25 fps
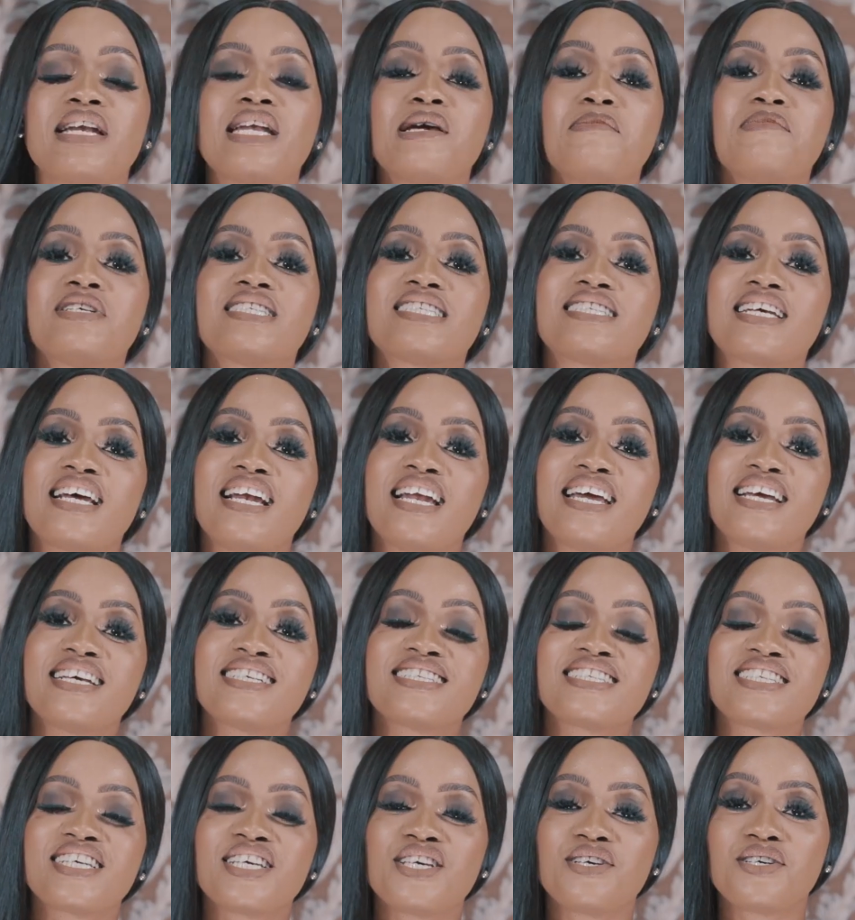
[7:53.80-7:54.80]
my name is
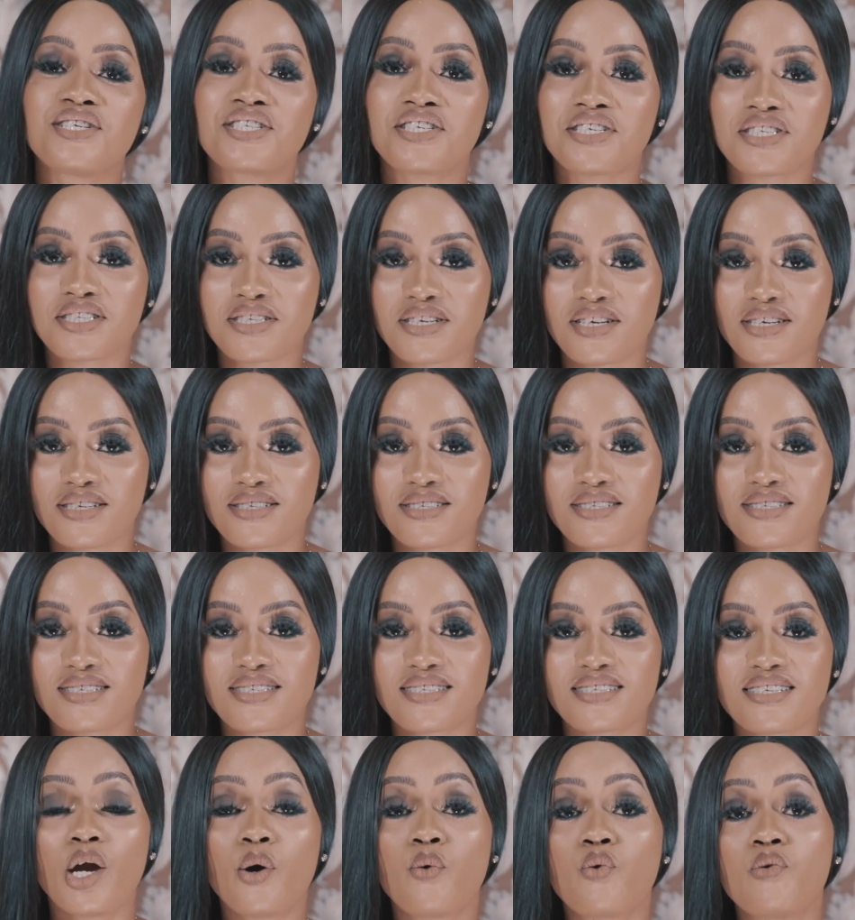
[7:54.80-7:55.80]
Dele, CEO Just Colors.
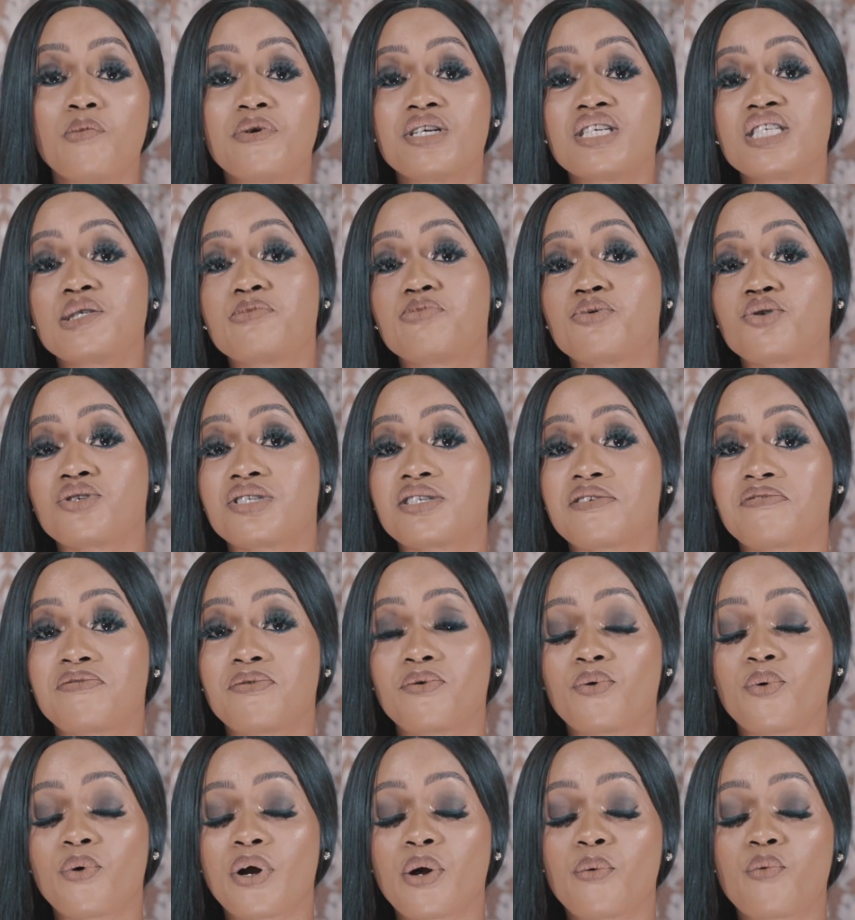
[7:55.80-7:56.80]
A woman is
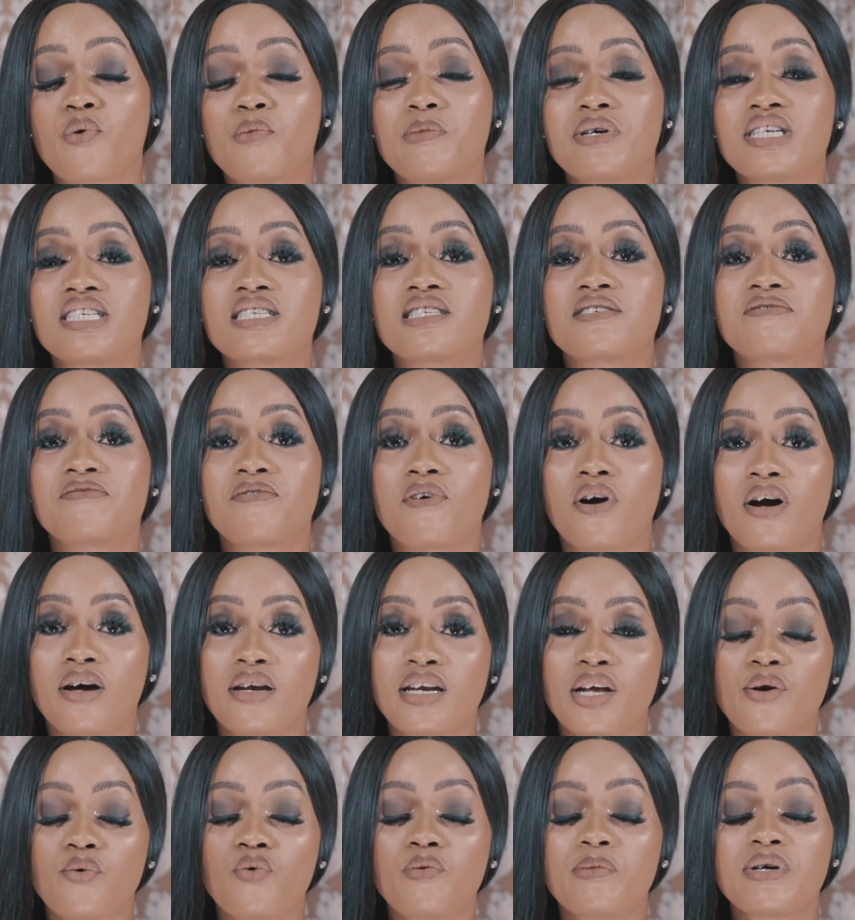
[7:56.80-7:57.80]
beautiful, a woman is
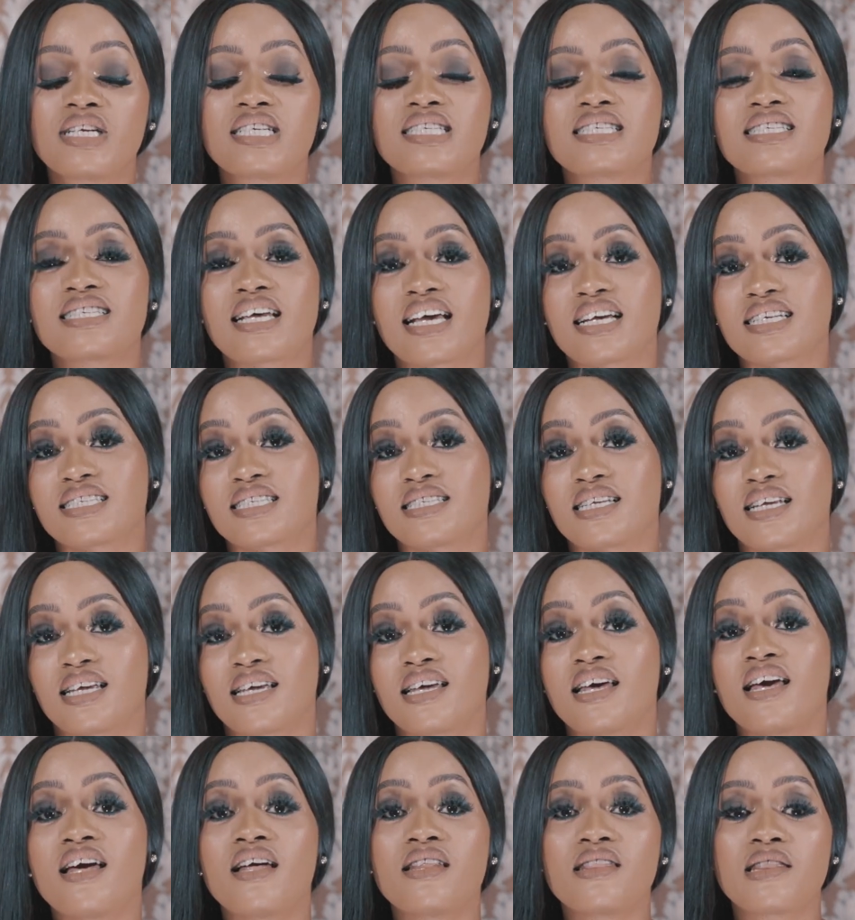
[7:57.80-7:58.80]
fun, a woman is
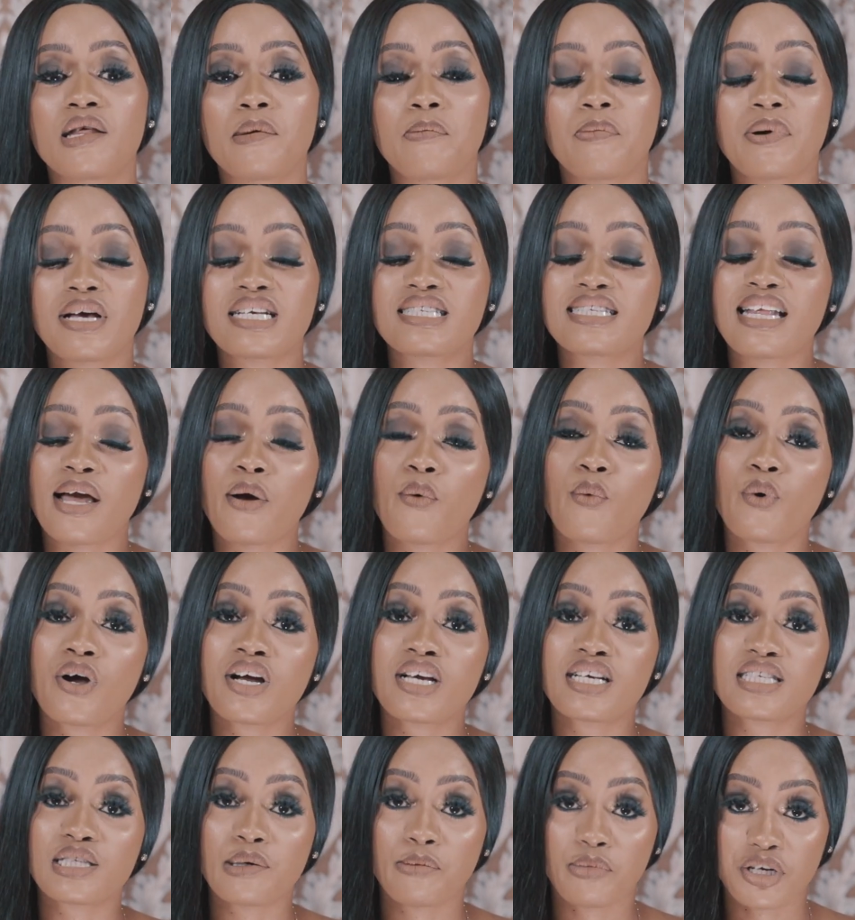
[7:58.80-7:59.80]
sexy. The best at
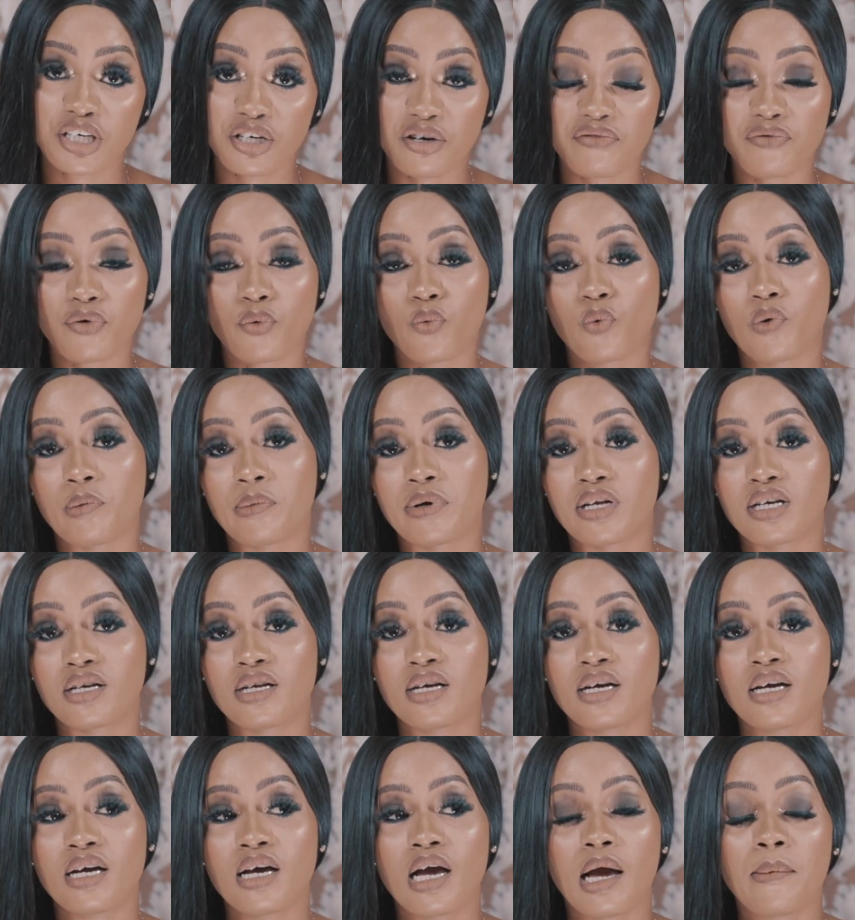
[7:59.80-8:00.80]
work is the body of a woman.
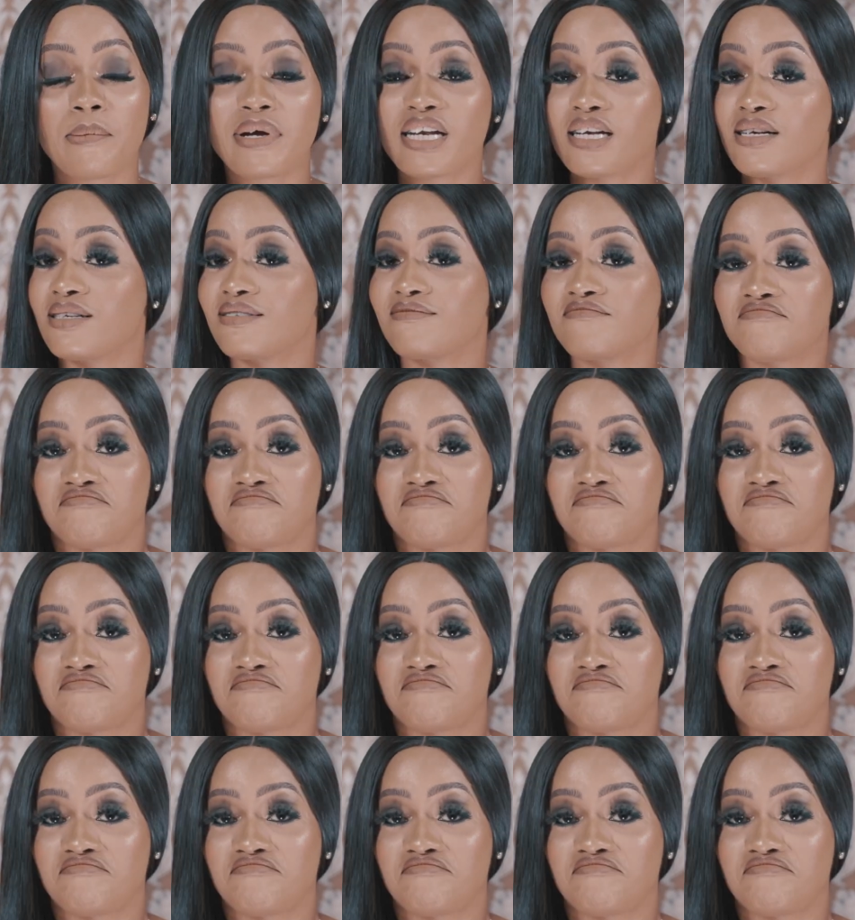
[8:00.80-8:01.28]
I mean,